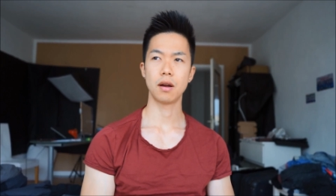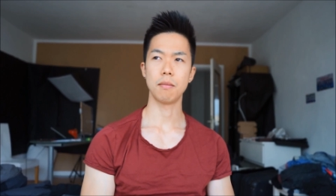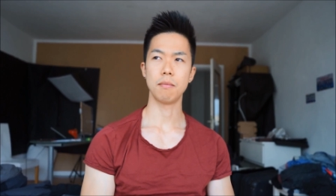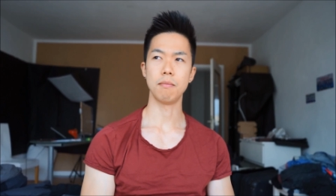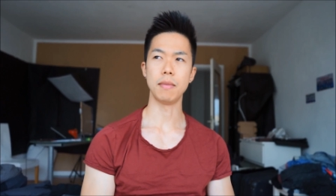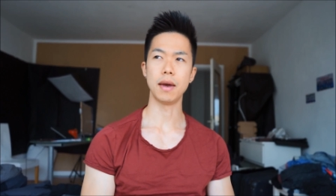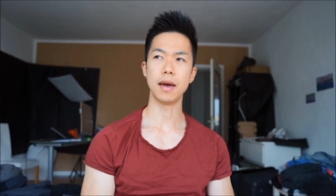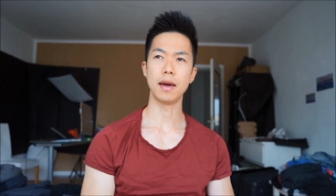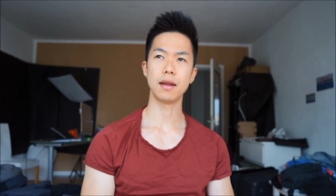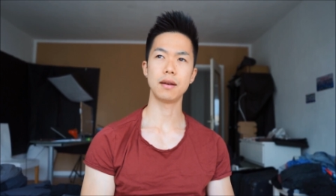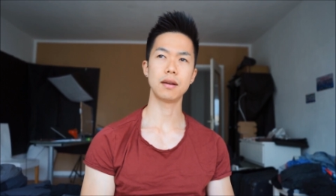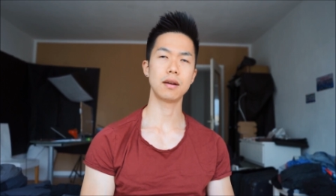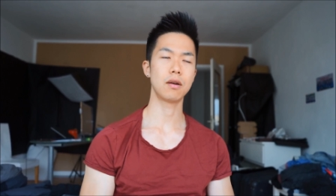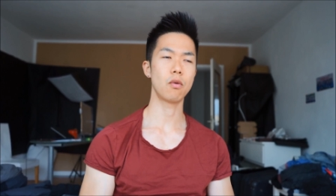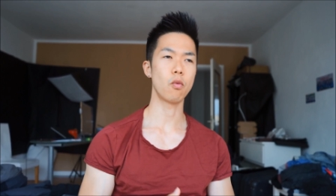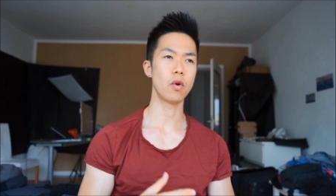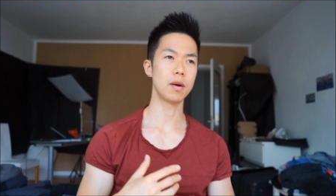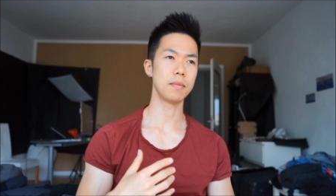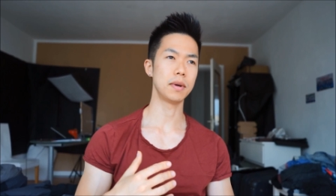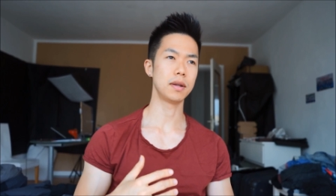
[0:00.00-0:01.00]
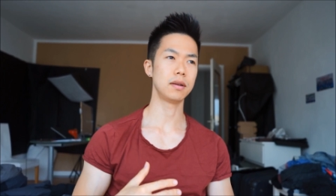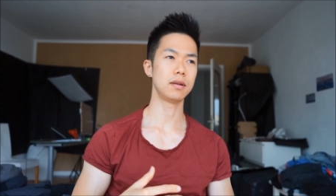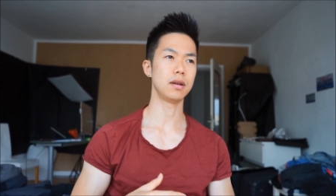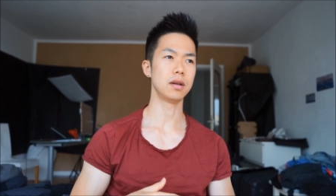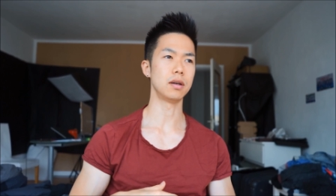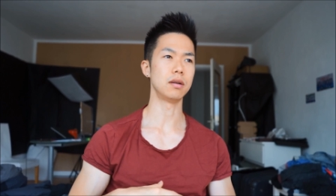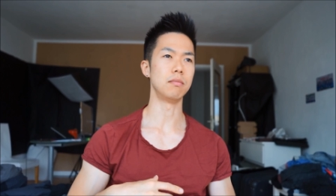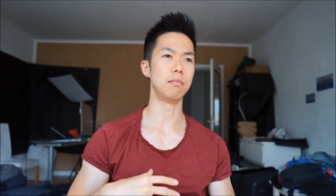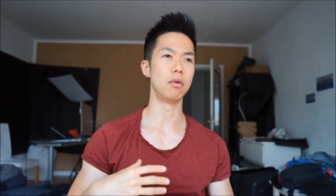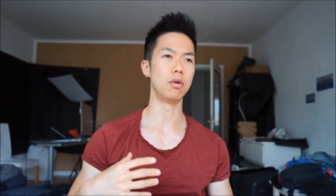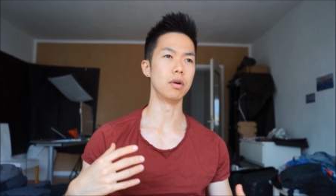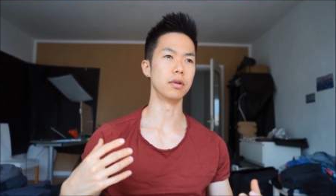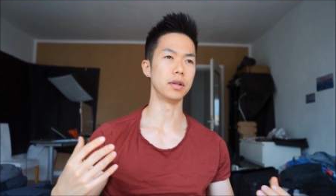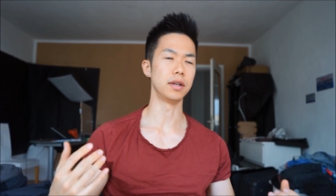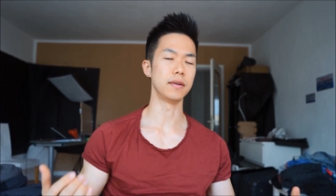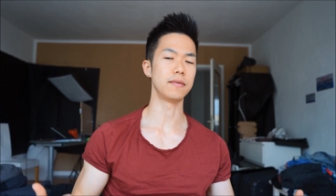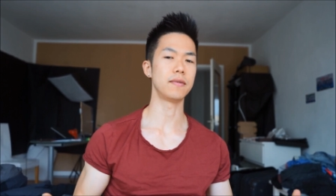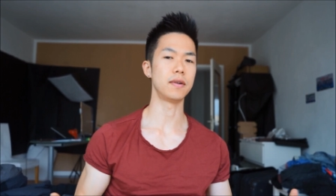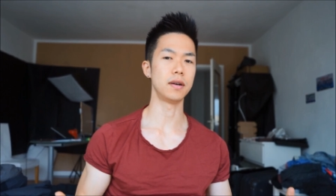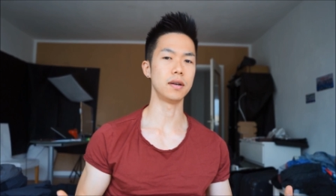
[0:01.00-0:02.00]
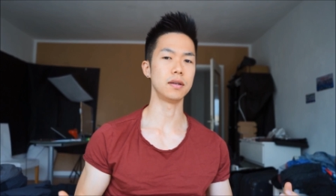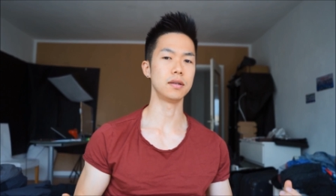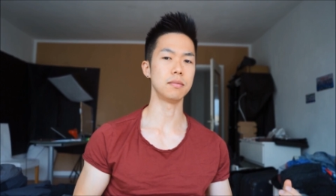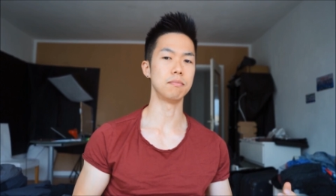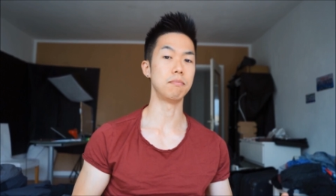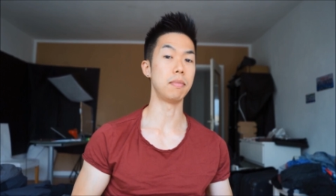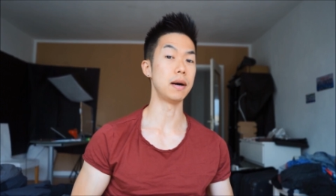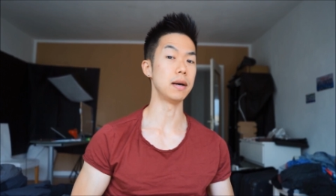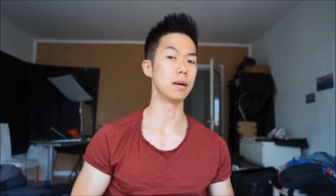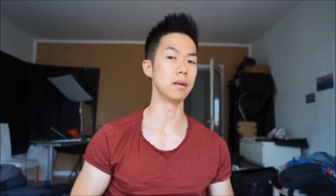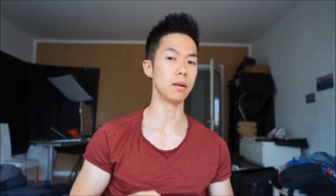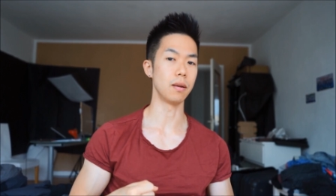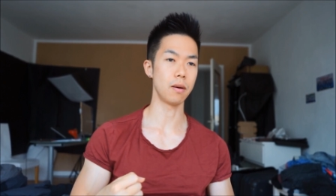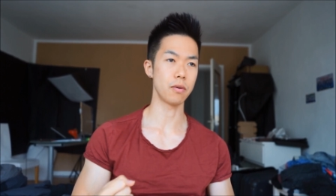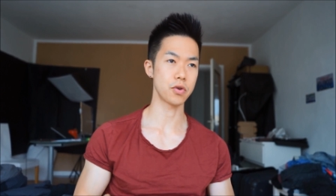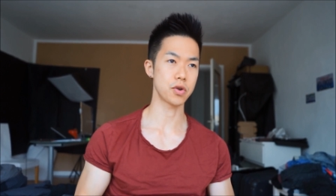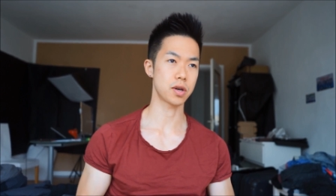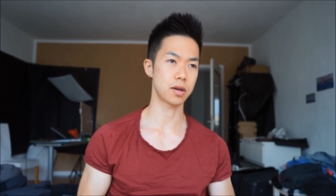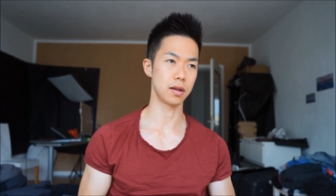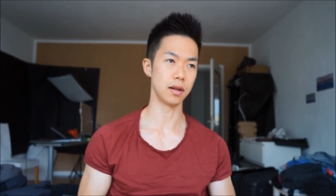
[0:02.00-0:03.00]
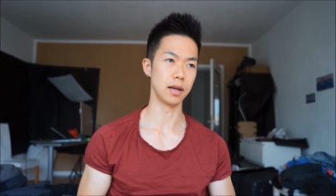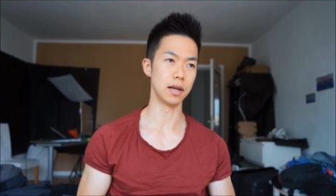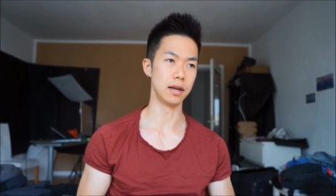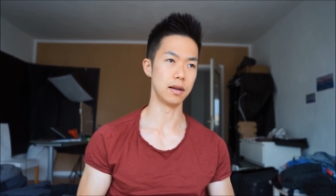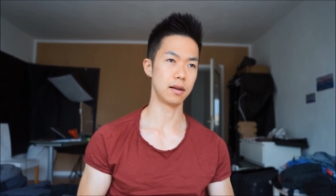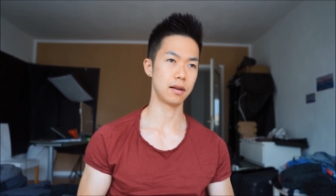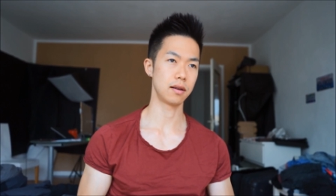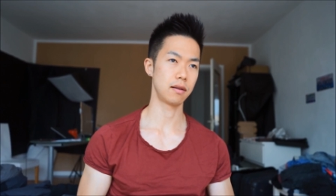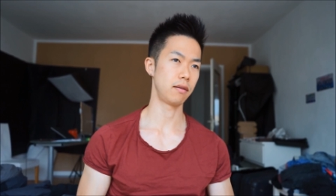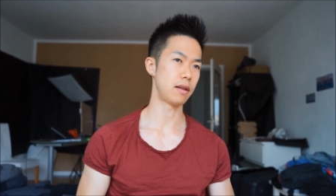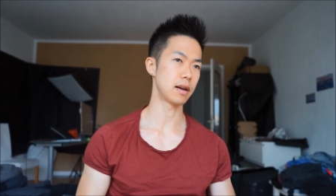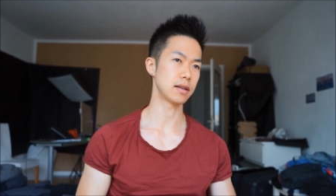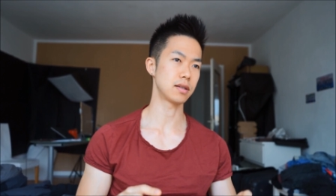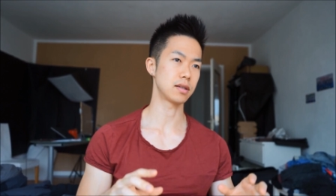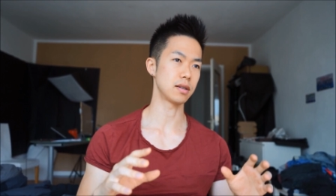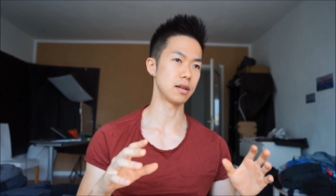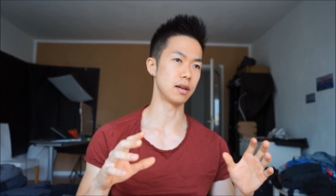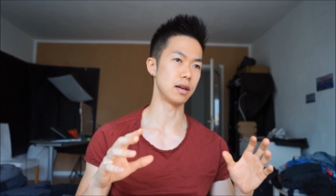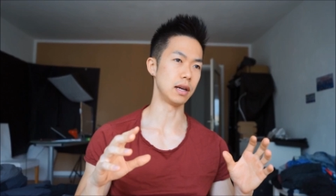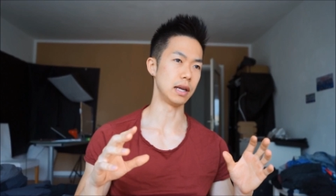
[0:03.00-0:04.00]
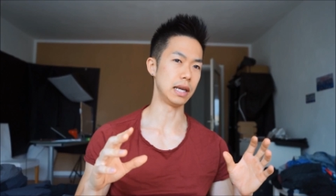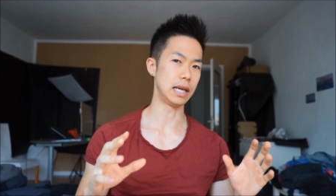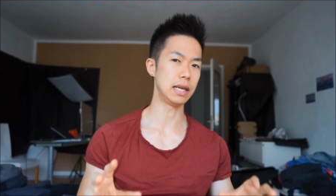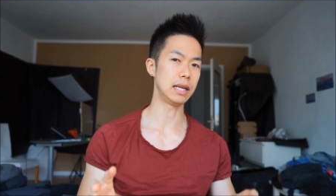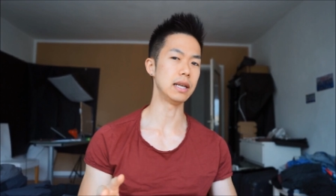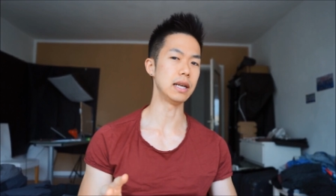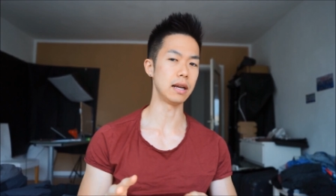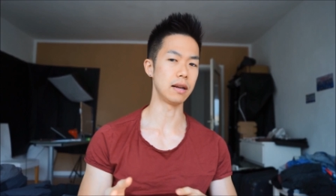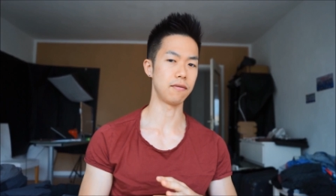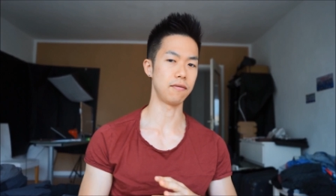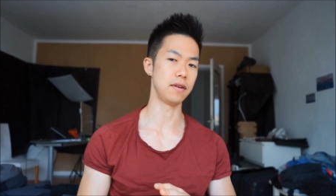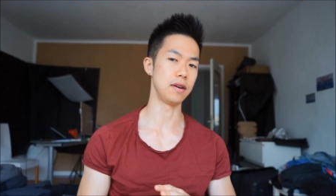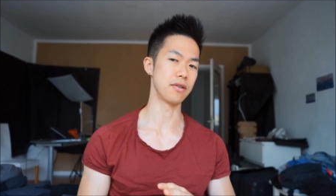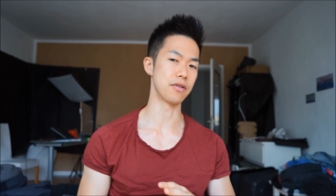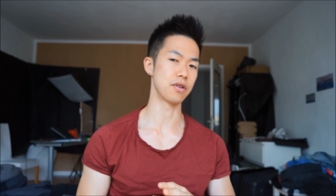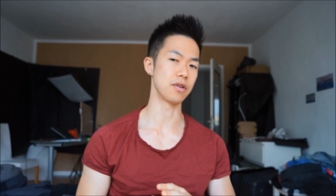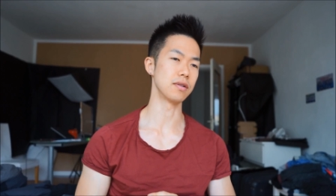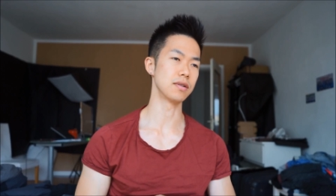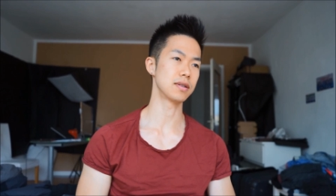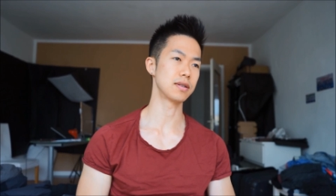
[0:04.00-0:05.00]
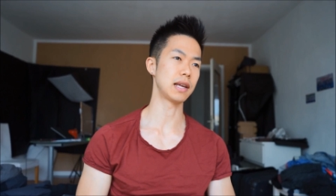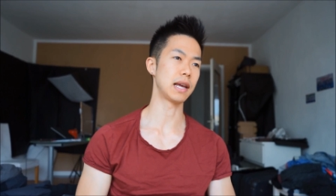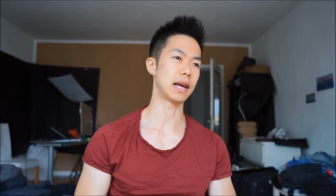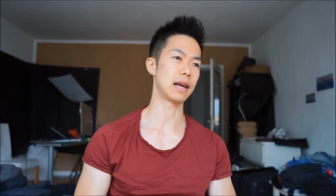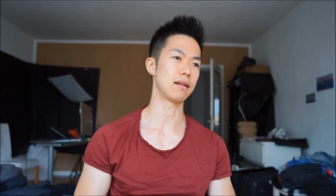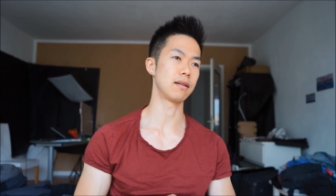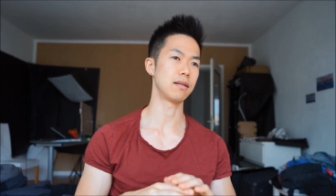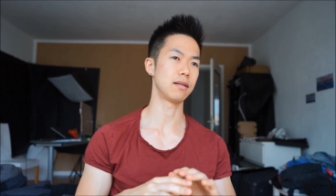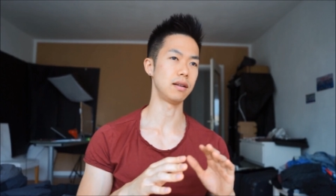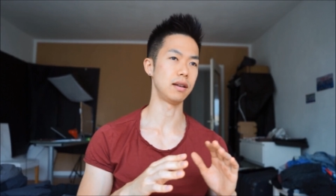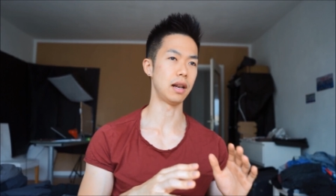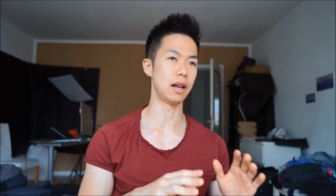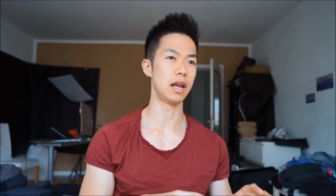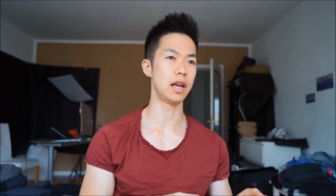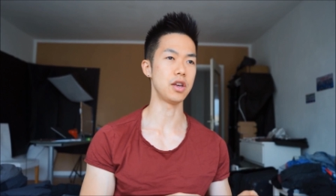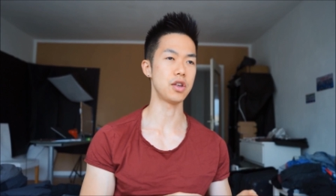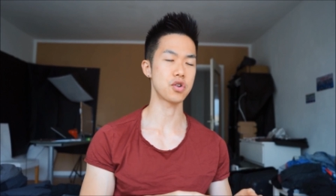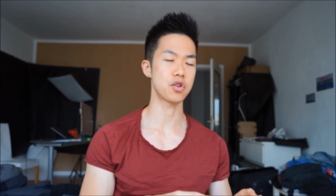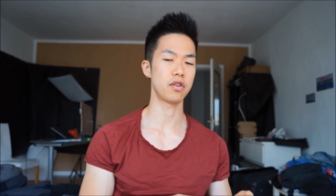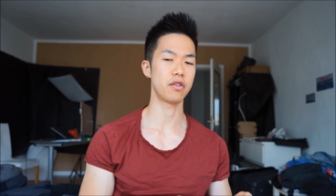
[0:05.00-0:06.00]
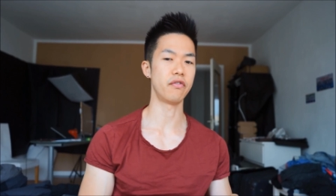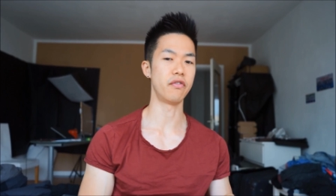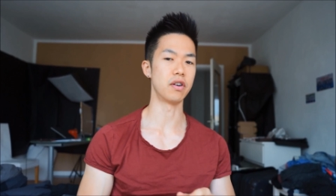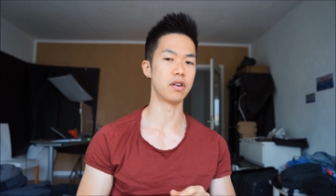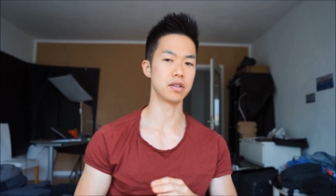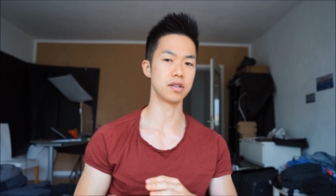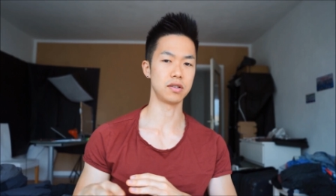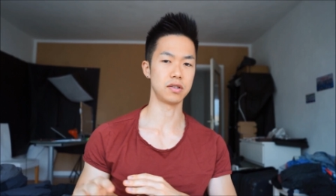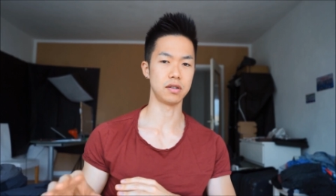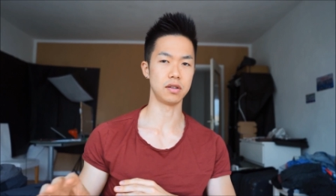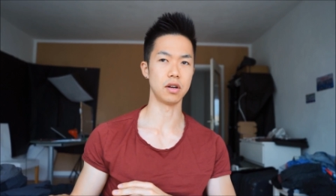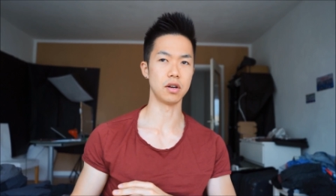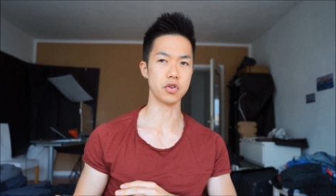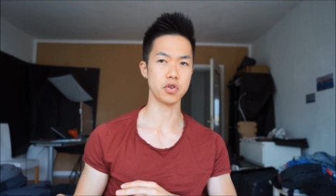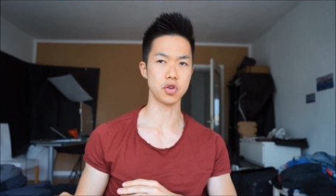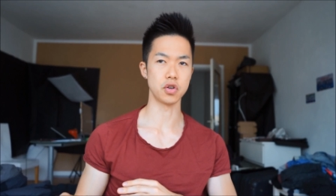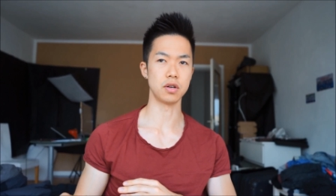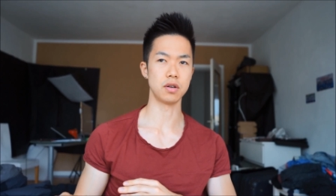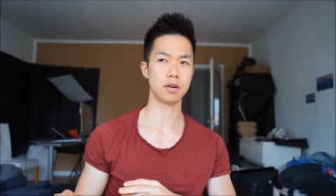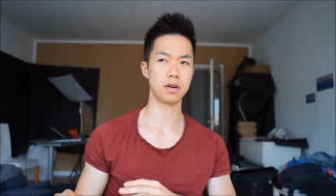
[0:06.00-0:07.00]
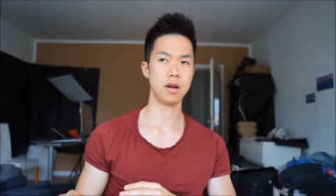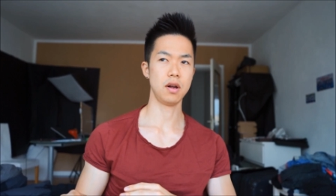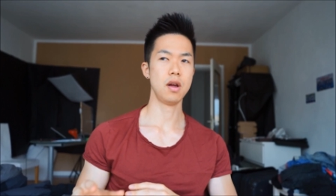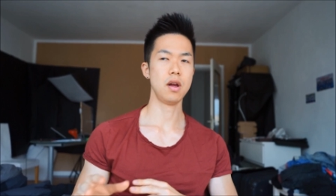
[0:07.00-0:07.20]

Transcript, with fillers: Men and women are born different biologically. That's an innate feature, it's like nature versus nurture.